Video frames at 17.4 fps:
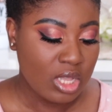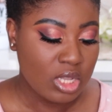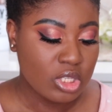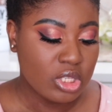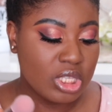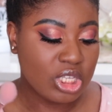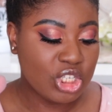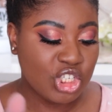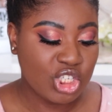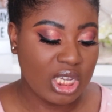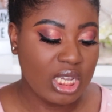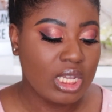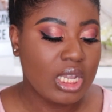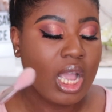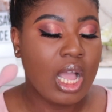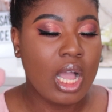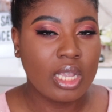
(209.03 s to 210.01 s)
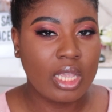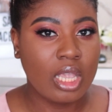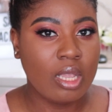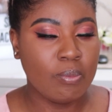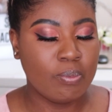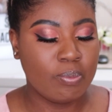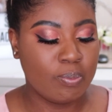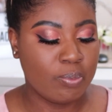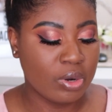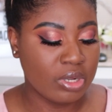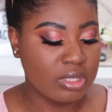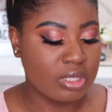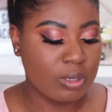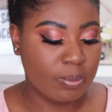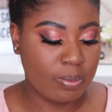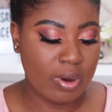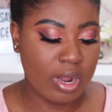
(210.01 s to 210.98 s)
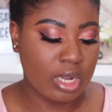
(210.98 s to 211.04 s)
So the cheek hugging
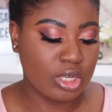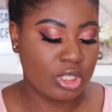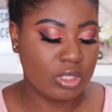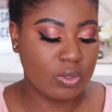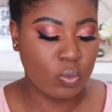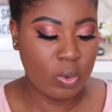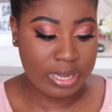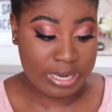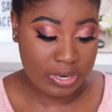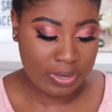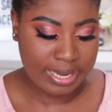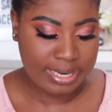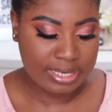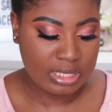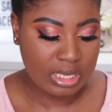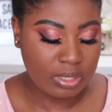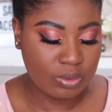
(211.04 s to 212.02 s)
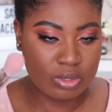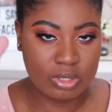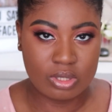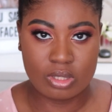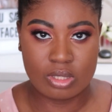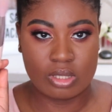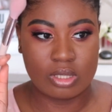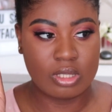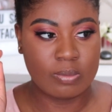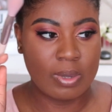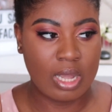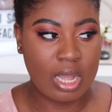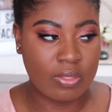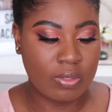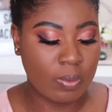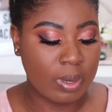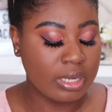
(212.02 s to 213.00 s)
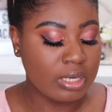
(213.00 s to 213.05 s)
bronzer brush, the 190, this is my
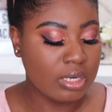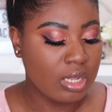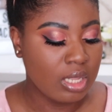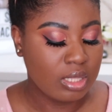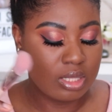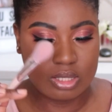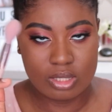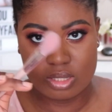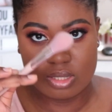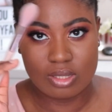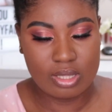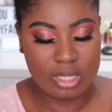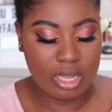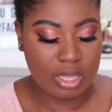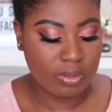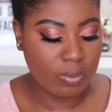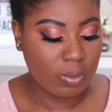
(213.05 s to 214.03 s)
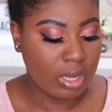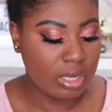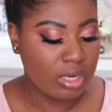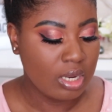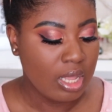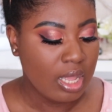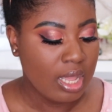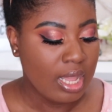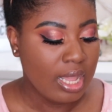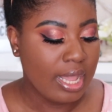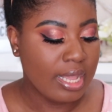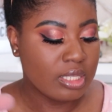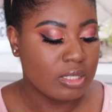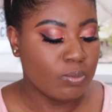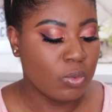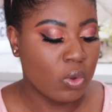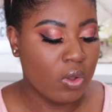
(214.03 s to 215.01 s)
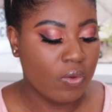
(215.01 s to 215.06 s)
other one, this is the other one, is
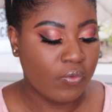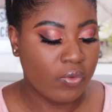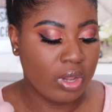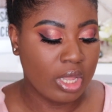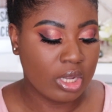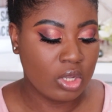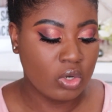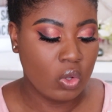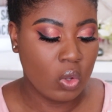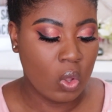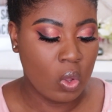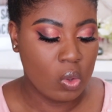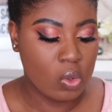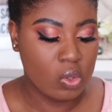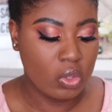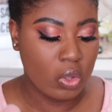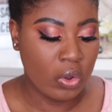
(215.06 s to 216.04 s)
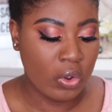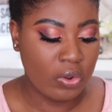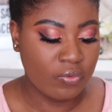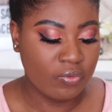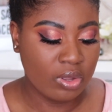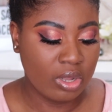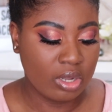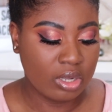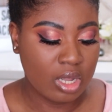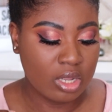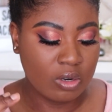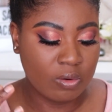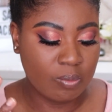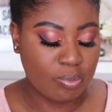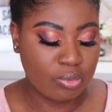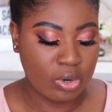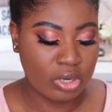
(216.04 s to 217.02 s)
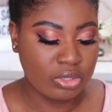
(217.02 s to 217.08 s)
more for like an all over kind
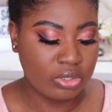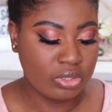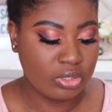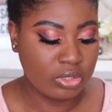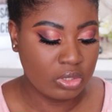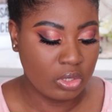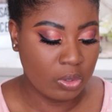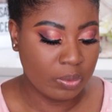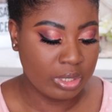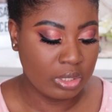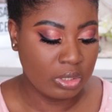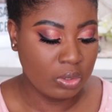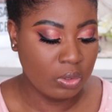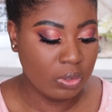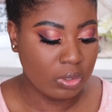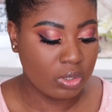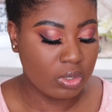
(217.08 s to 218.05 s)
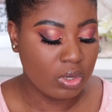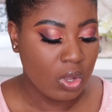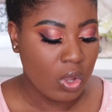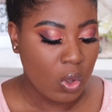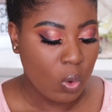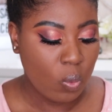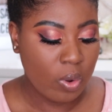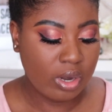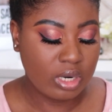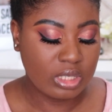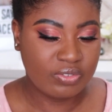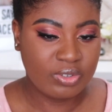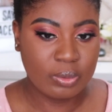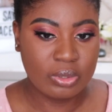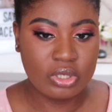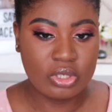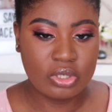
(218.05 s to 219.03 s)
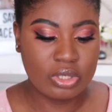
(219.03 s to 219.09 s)
of bronze glowy look. Whereas if you
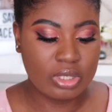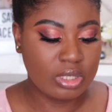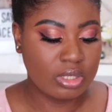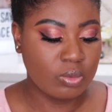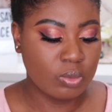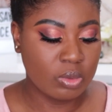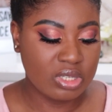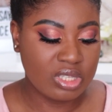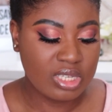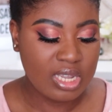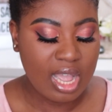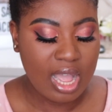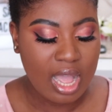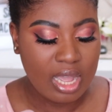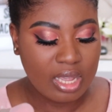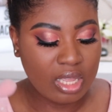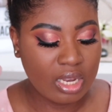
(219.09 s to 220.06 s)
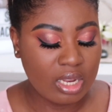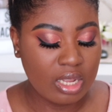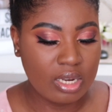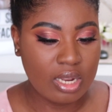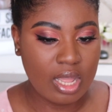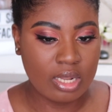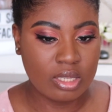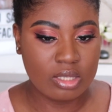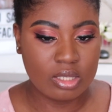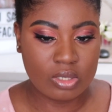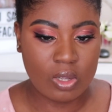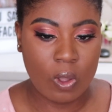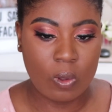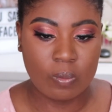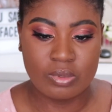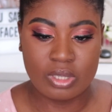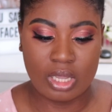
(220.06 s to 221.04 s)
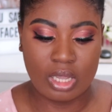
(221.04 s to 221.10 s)
want to do more targeted and
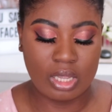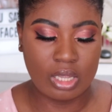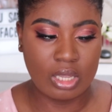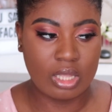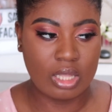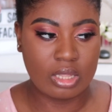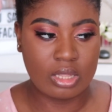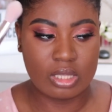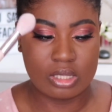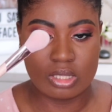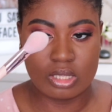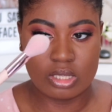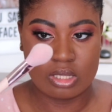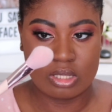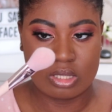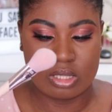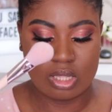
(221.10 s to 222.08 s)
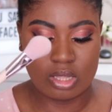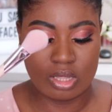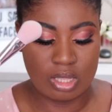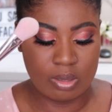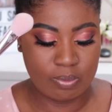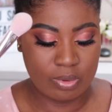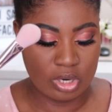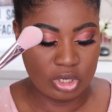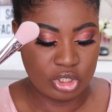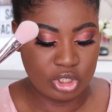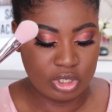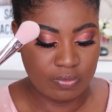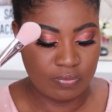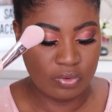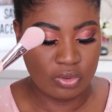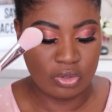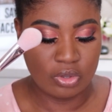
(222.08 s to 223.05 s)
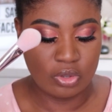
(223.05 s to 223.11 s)
sculpting, this is the brush
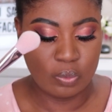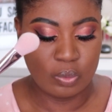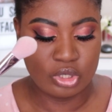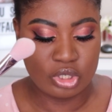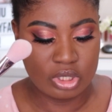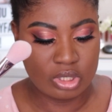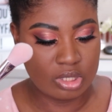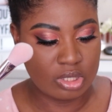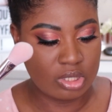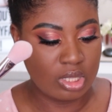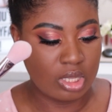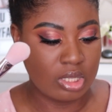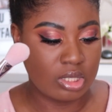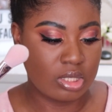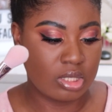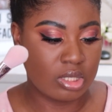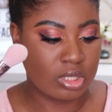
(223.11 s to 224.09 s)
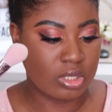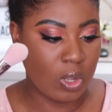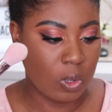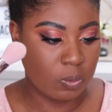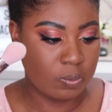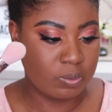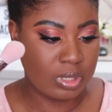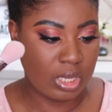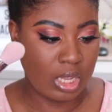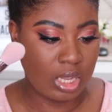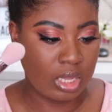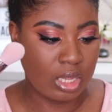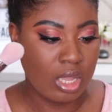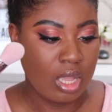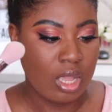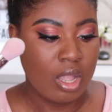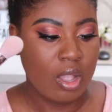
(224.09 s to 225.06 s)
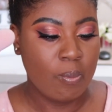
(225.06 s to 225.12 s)
for you, which is the Sculpting
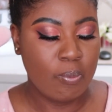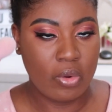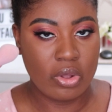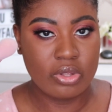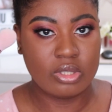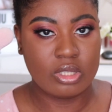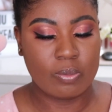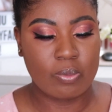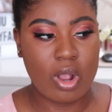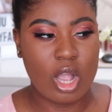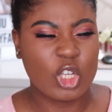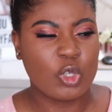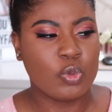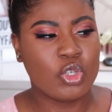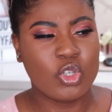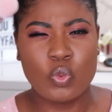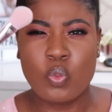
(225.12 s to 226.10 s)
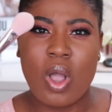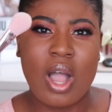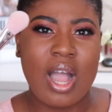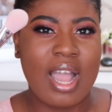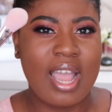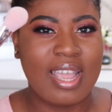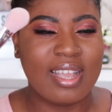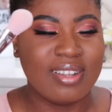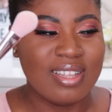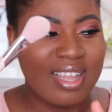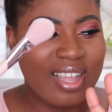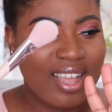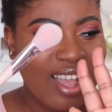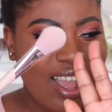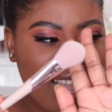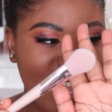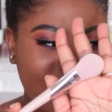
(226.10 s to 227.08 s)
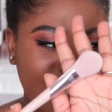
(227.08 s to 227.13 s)
Bronzer Brush, which is why
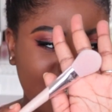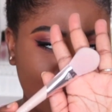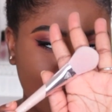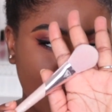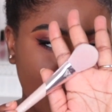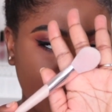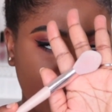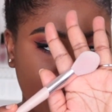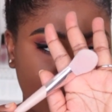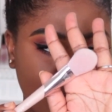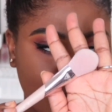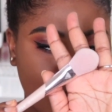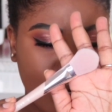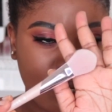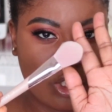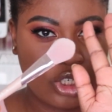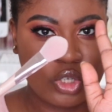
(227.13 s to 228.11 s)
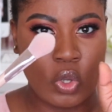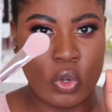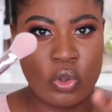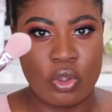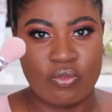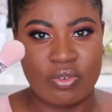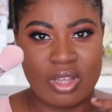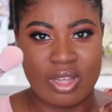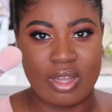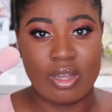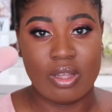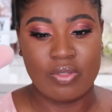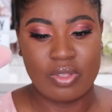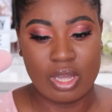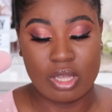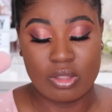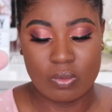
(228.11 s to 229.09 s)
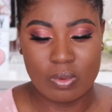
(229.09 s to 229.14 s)
I ended up going for this brush over
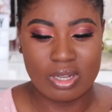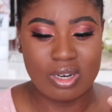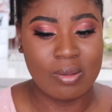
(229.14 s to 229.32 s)
the other one.